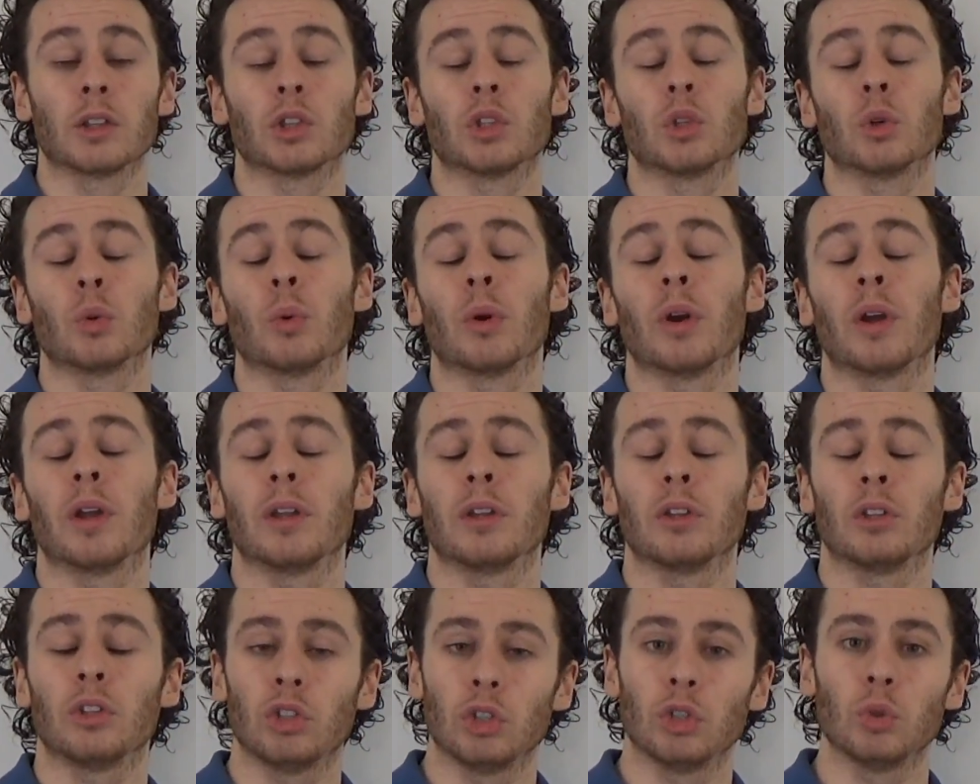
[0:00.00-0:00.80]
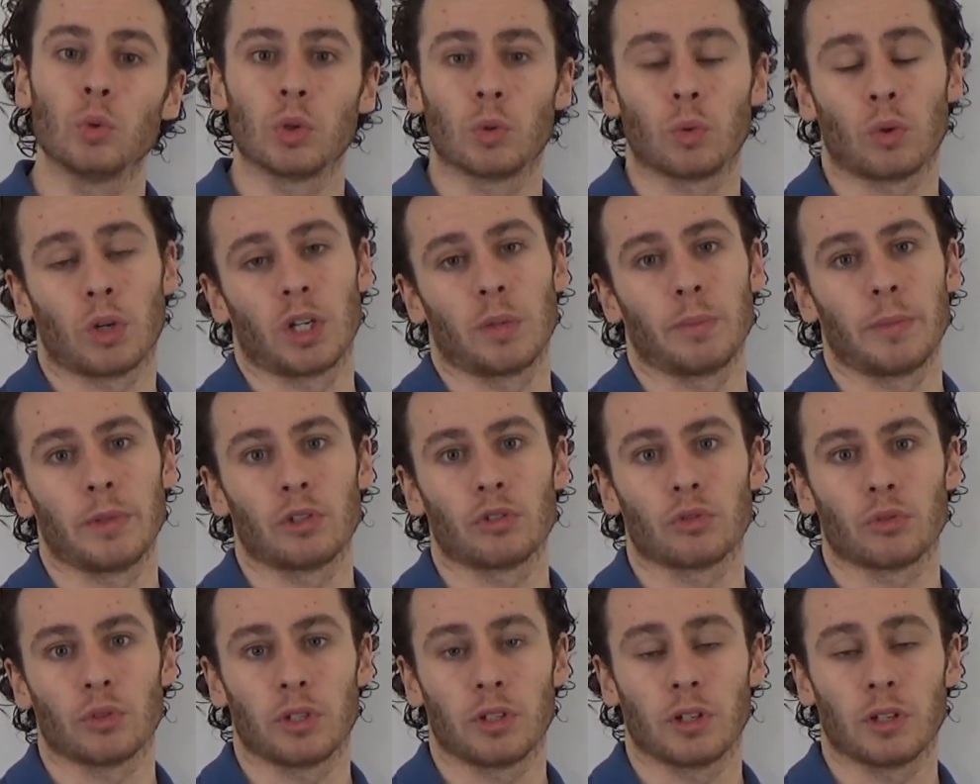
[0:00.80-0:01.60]
the way you would want to be
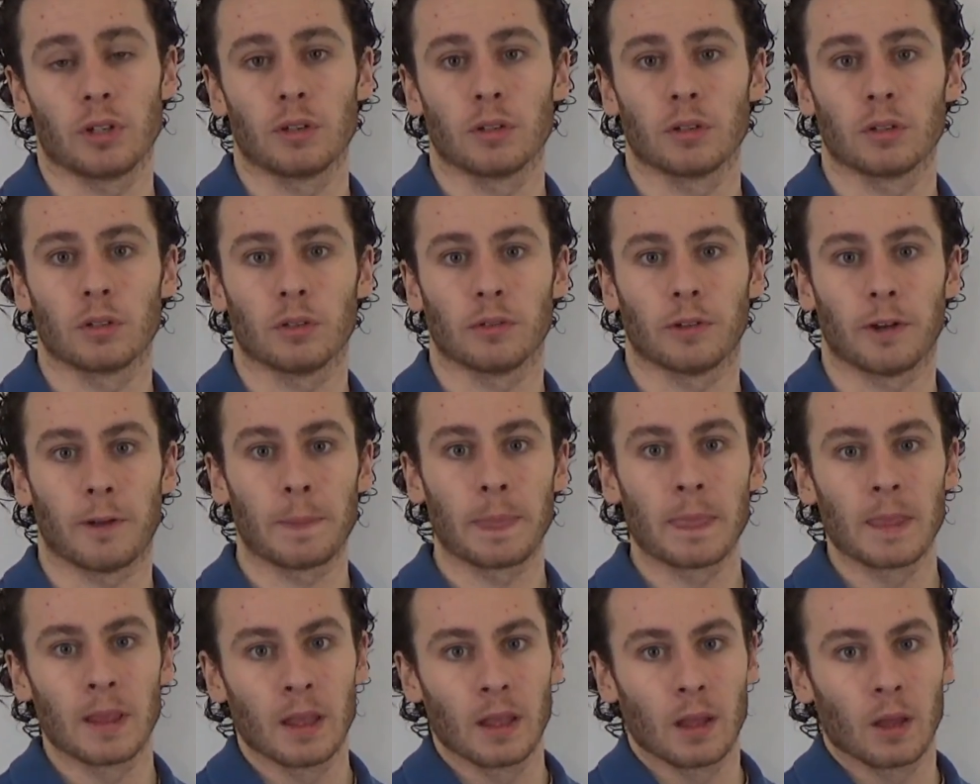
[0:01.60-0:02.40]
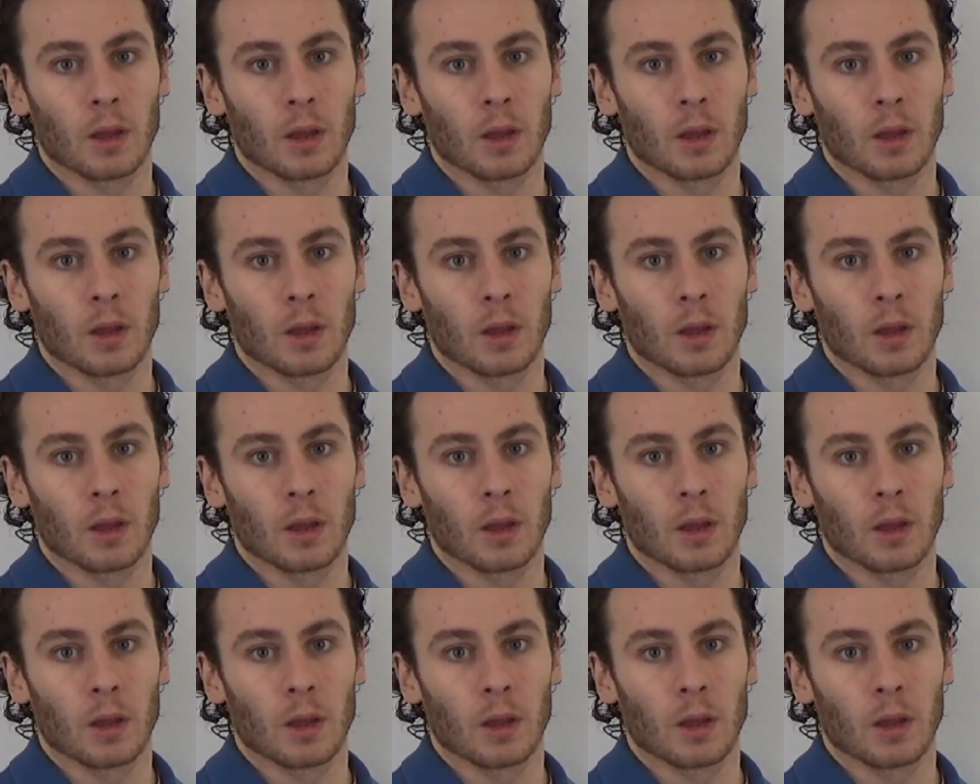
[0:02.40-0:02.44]
treated? Right?